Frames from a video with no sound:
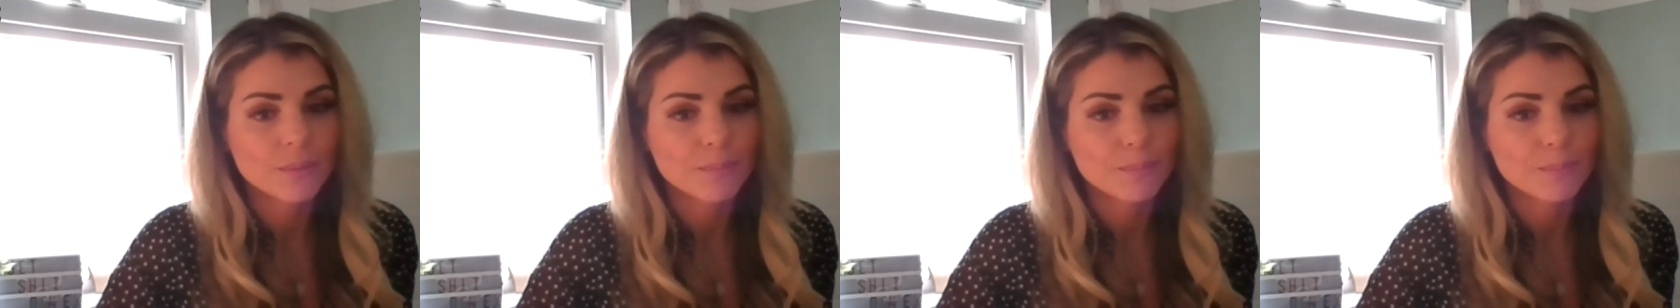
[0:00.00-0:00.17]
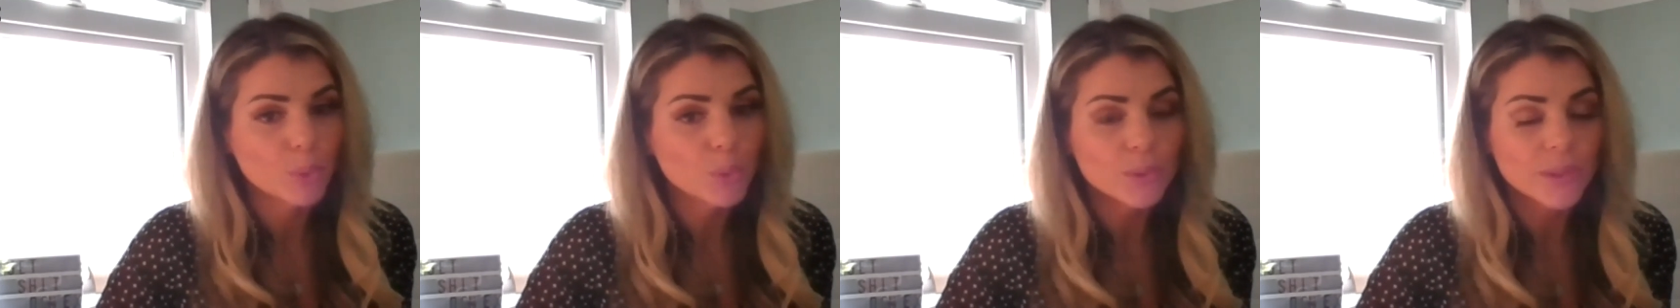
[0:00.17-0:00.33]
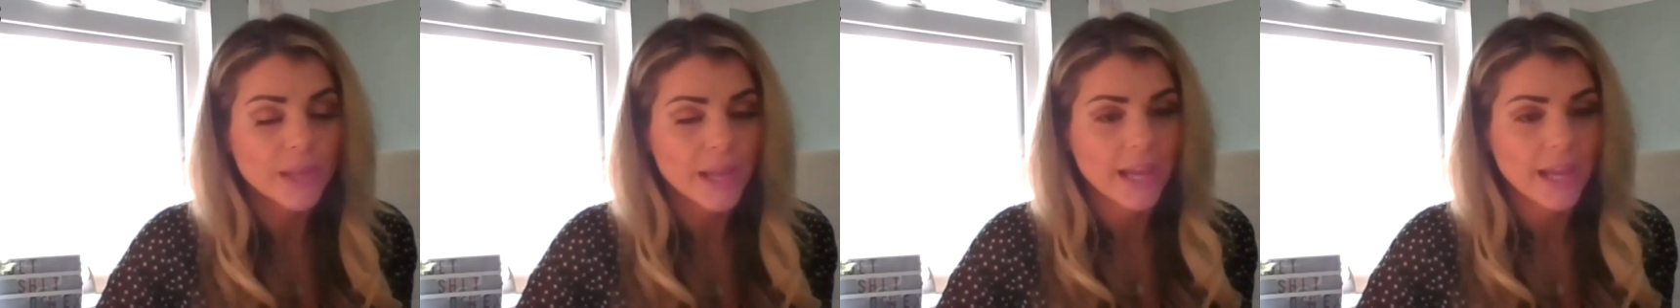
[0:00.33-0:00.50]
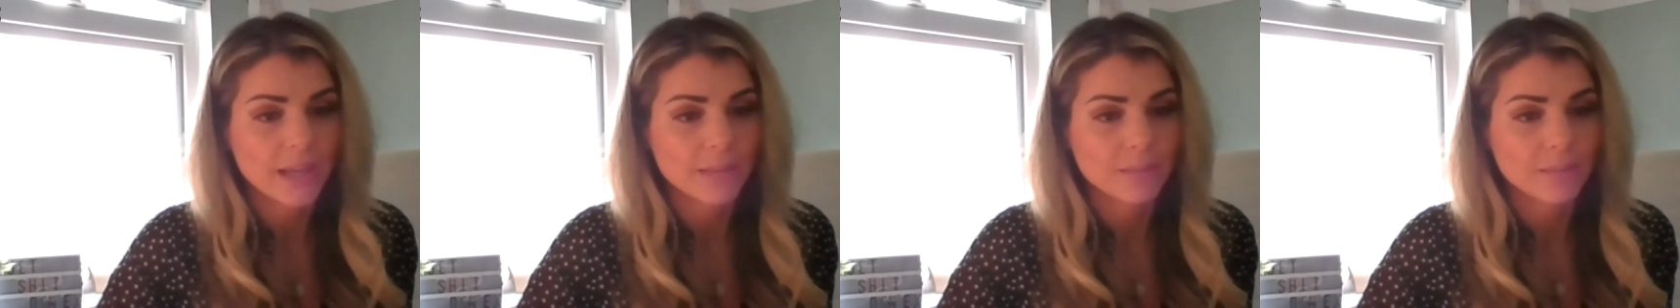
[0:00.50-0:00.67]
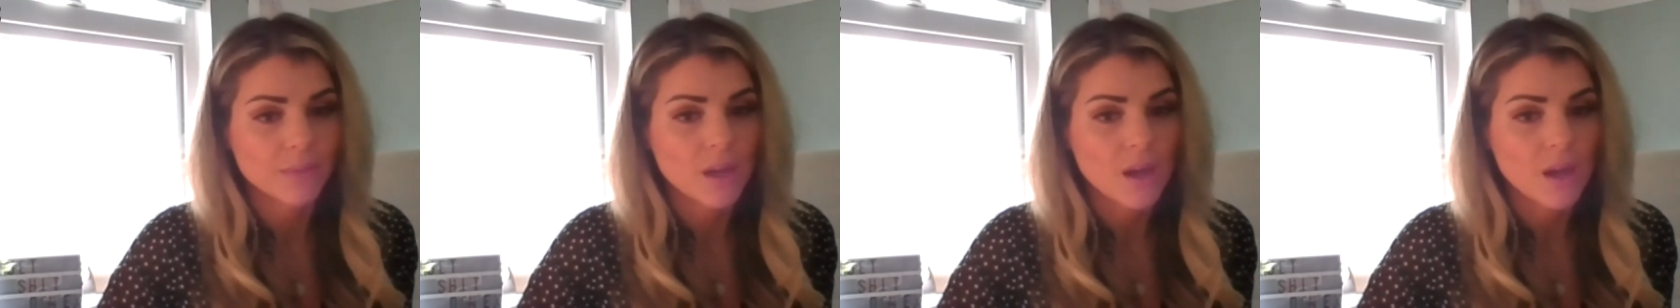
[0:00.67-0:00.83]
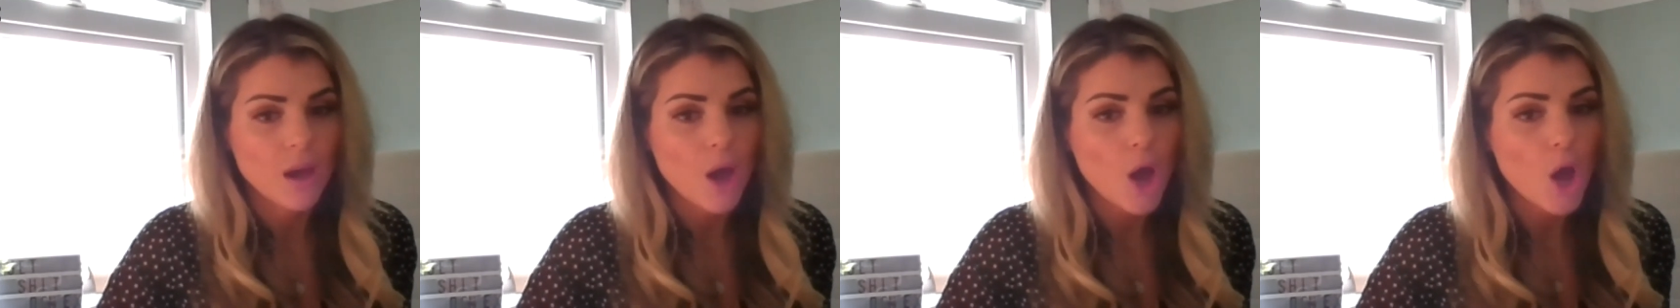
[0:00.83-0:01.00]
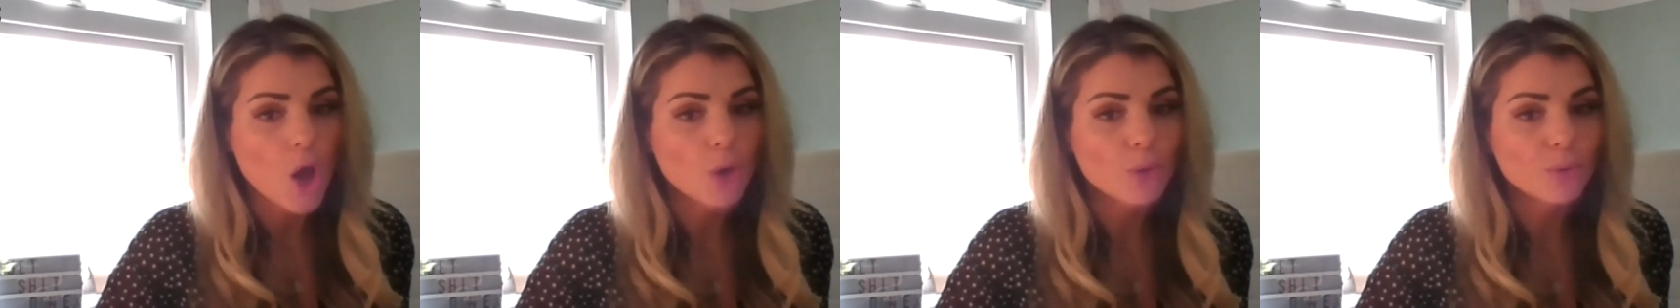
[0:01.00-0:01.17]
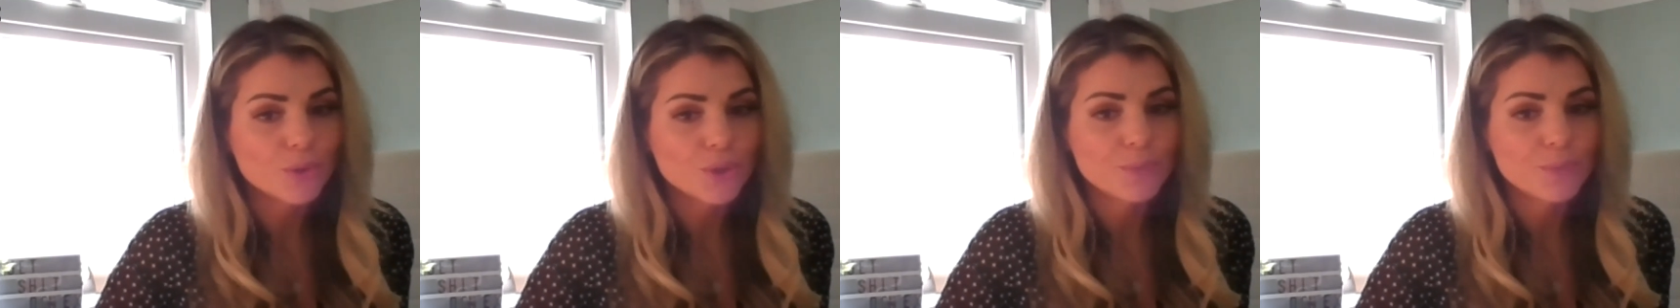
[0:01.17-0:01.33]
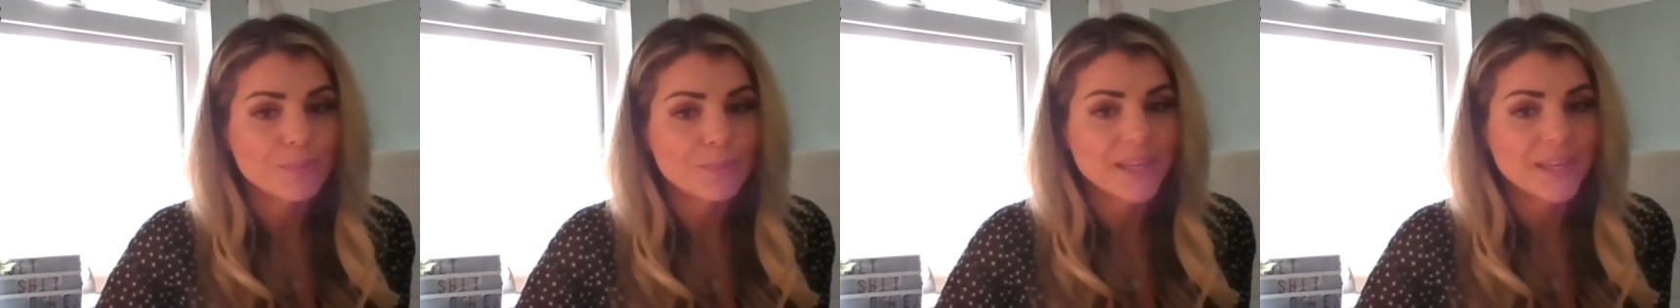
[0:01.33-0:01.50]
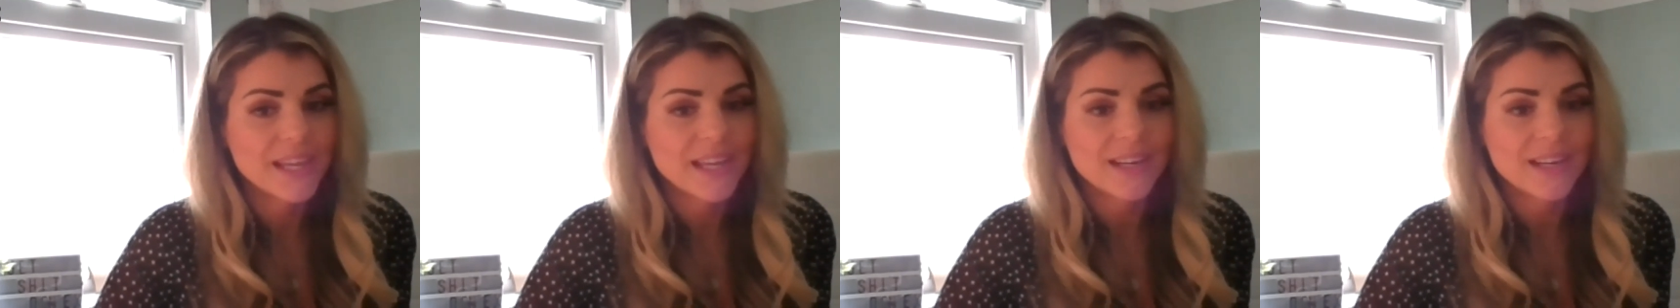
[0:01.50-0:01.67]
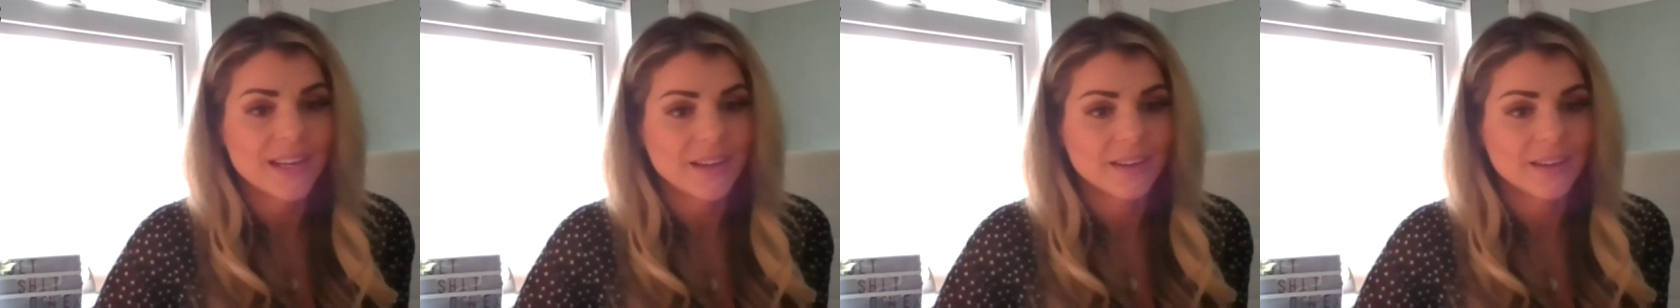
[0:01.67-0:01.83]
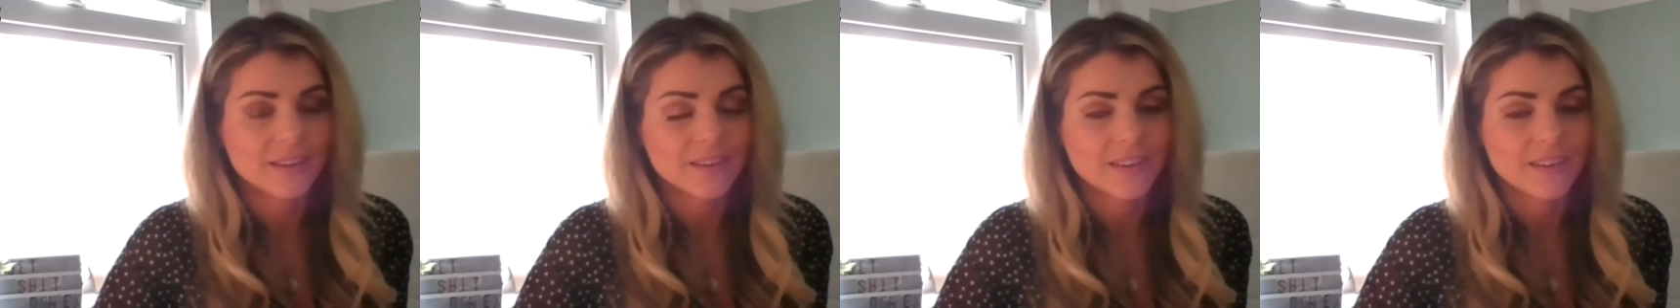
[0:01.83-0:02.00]
ball game, a whole new
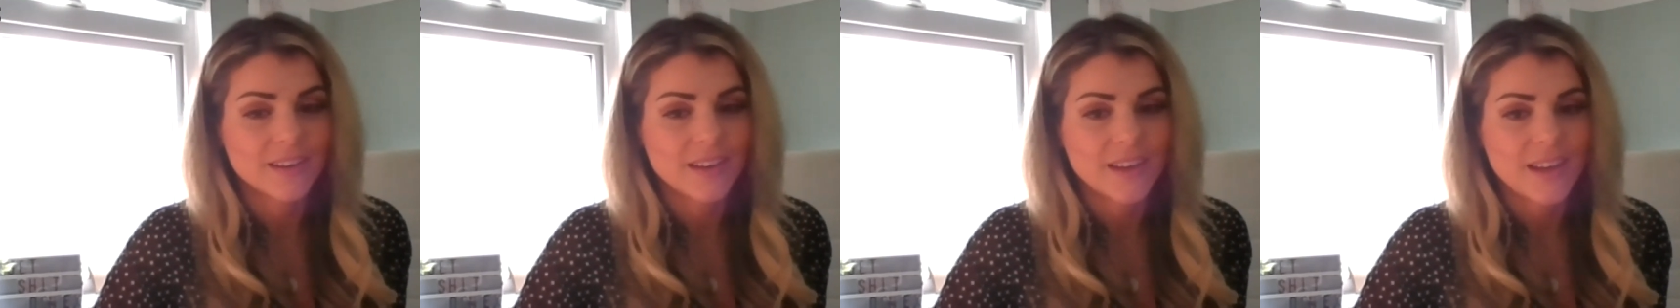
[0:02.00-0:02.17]
beginning.